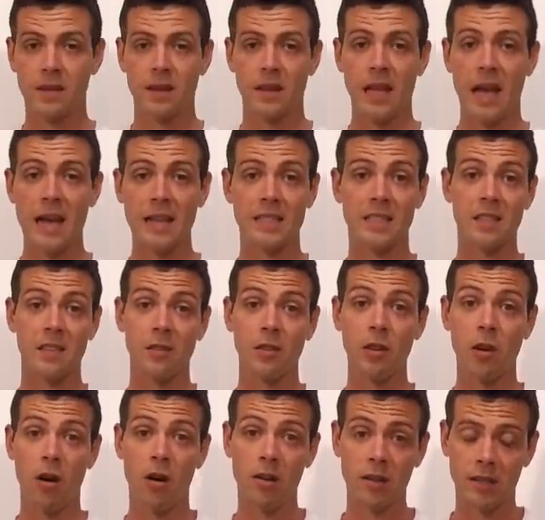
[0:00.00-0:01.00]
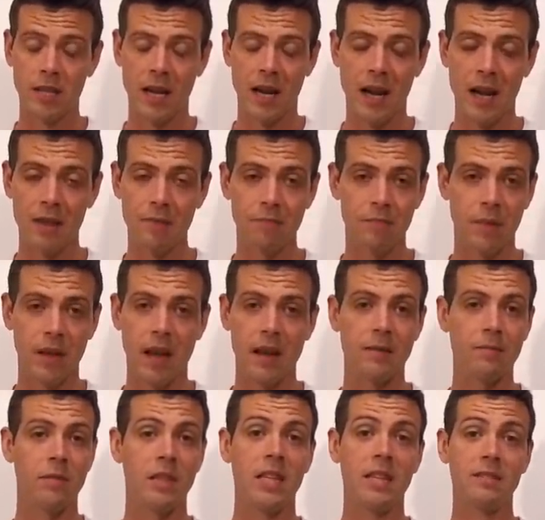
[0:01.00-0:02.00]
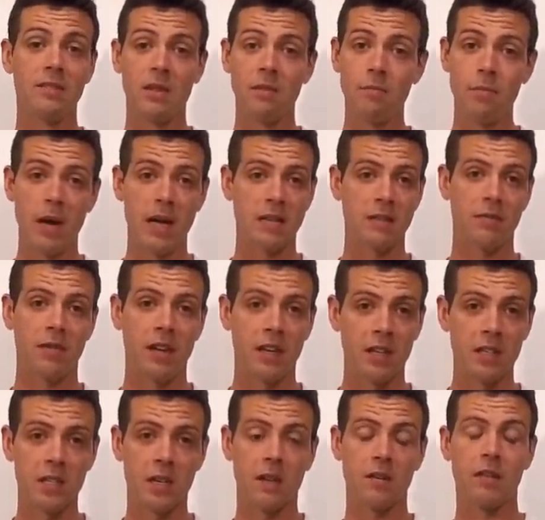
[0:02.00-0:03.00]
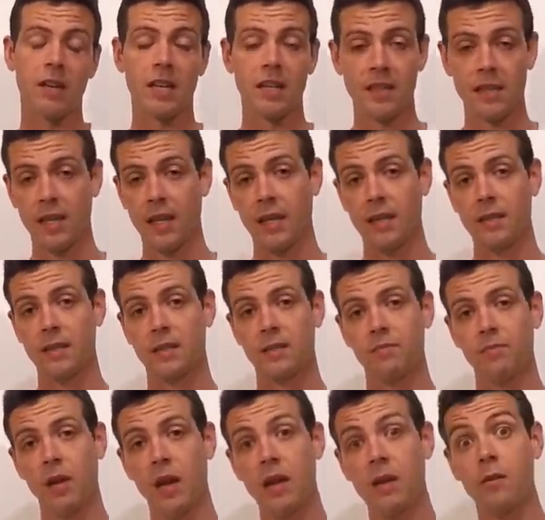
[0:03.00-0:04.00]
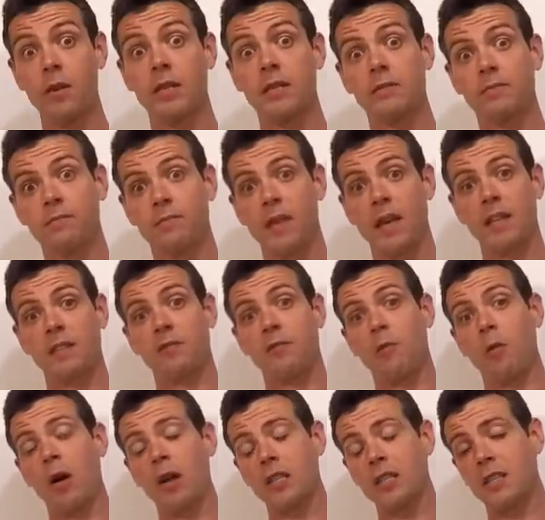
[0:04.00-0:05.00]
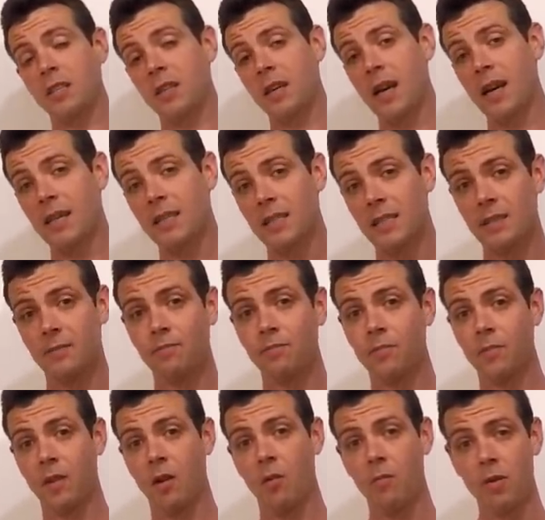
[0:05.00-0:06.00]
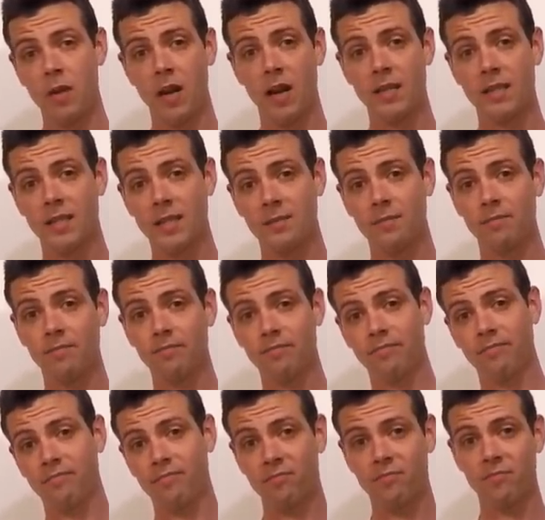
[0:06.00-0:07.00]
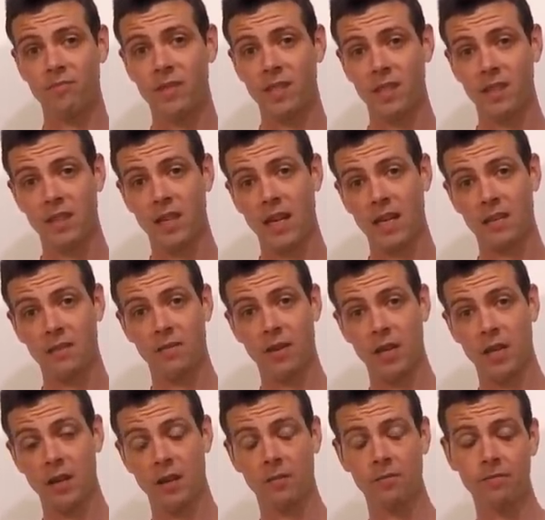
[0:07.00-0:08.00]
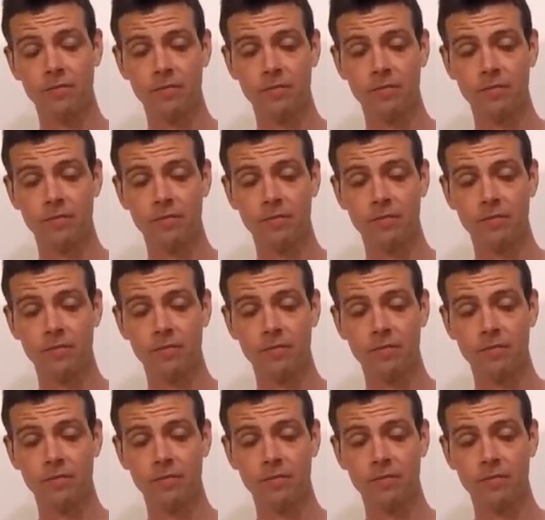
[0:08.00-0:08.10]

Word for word: Lasts a long time and leaves the best finish out of anything else. Anyways, thanks for watching, you guys. Hope you got something. Till the next video.